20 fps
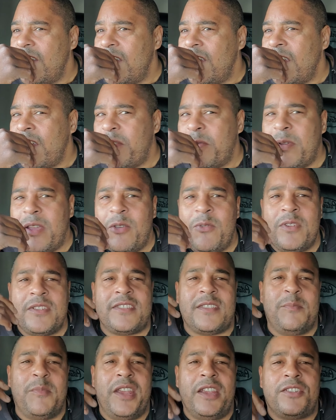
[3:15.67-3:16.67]
everybody
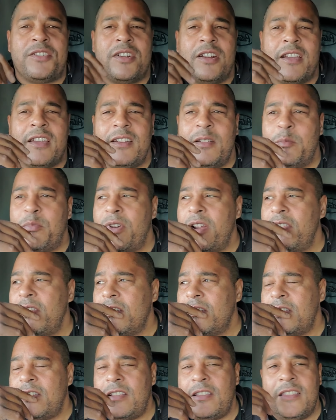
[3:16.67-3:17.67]
wants to make trucking a
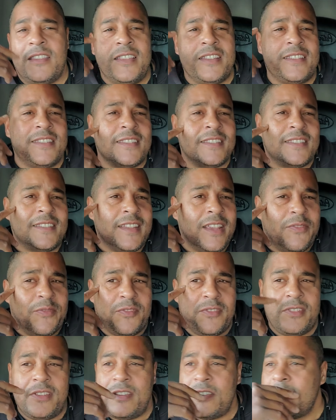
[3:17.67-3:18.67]
brotherhood, and this is
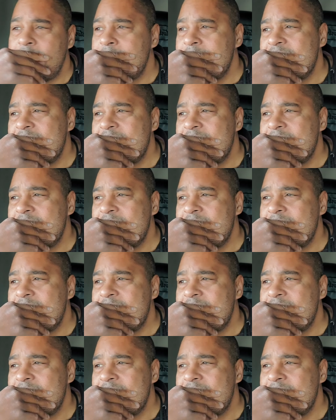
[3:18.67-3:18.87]
definitely...